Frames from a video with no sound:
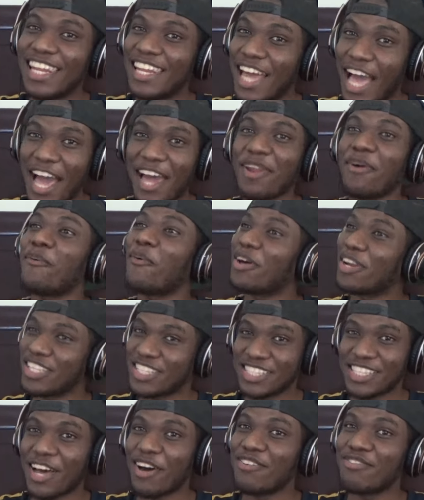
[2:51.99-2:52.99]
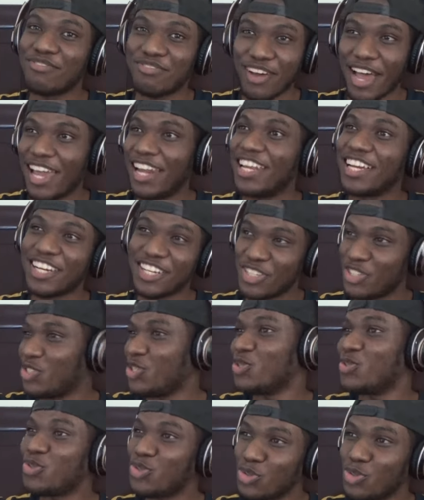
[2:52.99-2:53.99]
I don't want to sound violent because
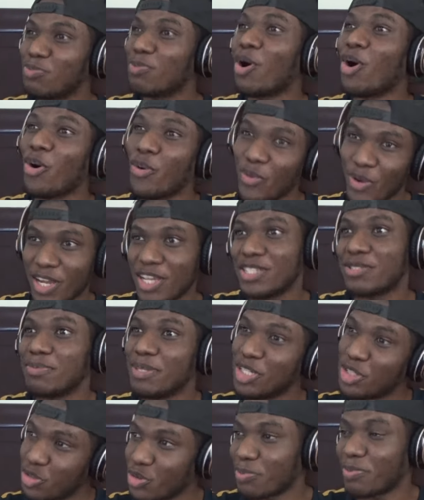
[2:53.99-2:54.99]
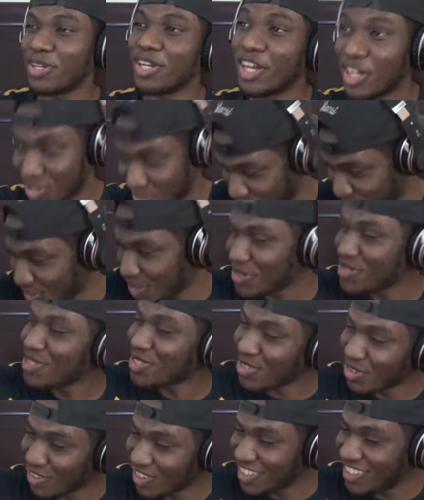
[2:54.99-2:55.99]
YouTube always be tripping out. So close the door.